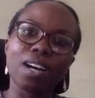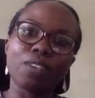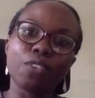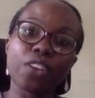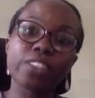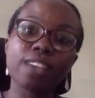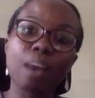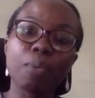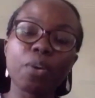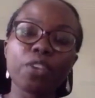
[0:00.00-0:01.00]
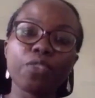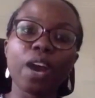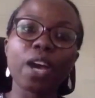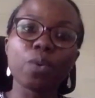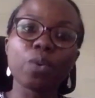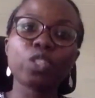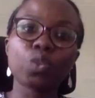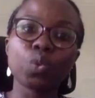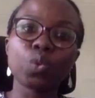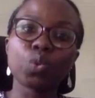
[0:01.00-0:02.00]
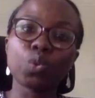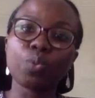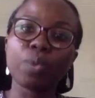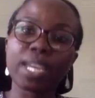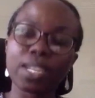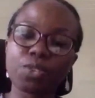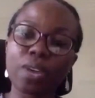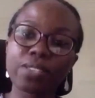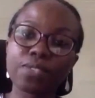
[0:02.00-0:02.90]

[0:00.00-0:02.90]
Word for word: For example, if I want to make a transfer,